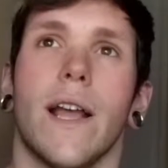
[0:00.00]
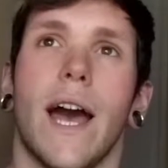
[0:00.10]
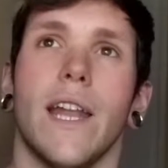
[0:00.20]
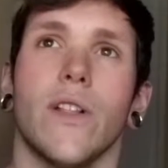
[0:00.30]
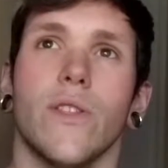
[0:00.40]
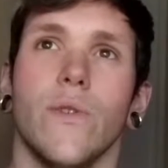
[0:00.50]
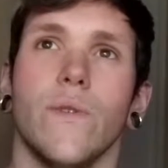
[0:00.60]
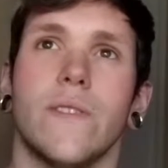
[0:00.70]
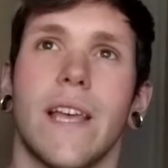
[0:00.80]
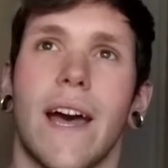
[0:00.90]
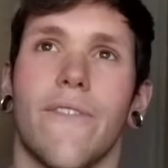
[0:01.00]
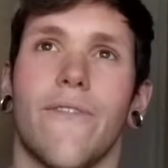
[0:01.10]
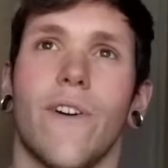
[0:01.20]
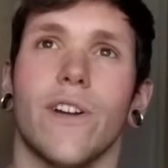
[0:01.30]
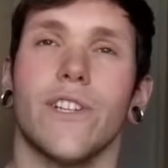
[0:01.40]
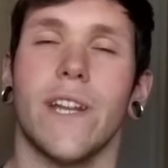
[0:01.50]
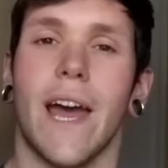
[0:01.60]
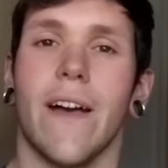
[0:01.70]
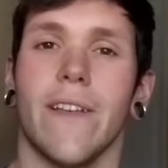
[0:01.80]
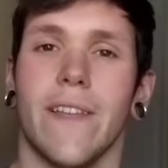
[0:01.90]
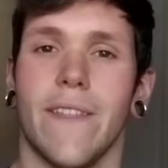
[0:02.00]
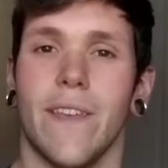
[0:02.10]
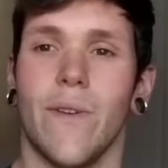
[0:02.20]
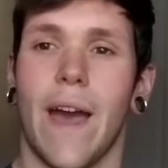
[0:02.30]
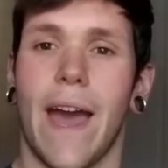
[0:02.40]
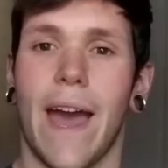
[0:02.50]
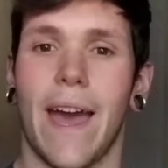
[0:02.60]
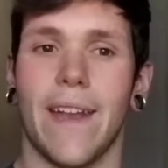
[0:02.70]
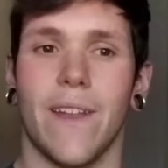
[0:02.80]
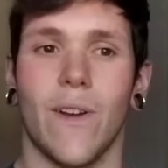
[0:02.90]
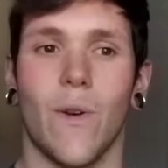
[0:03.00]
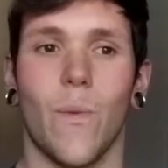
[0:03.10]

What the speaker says: kind of lose that functionality that you had